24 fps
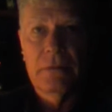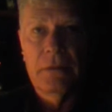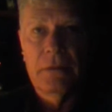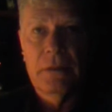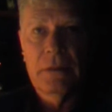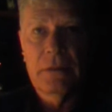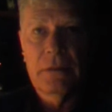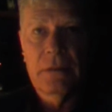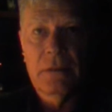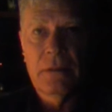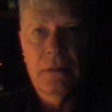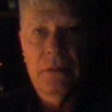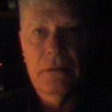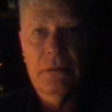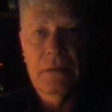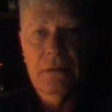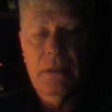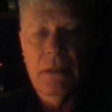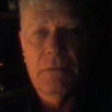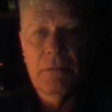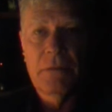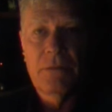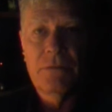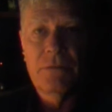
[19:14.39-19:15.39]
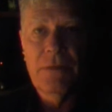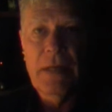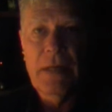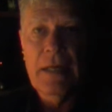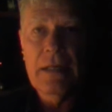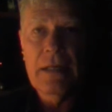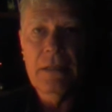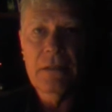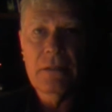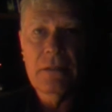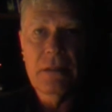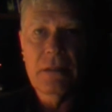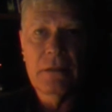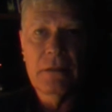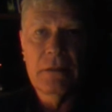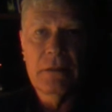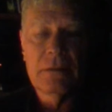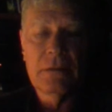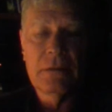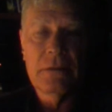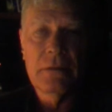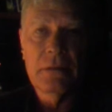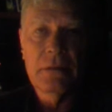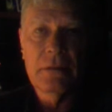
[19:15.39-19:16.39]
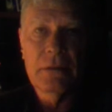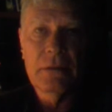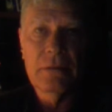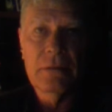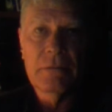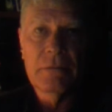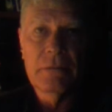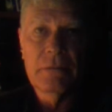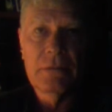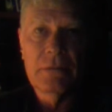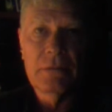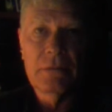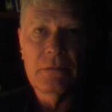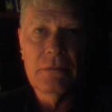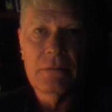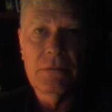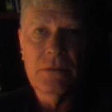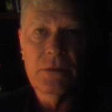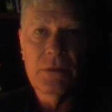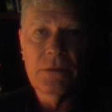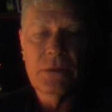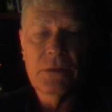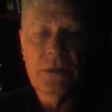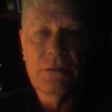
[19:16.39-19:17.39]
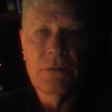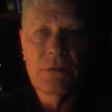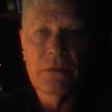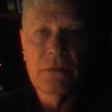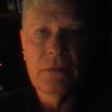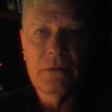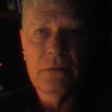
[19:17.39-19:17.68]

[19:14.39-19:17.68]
It's coming fast, and we'll see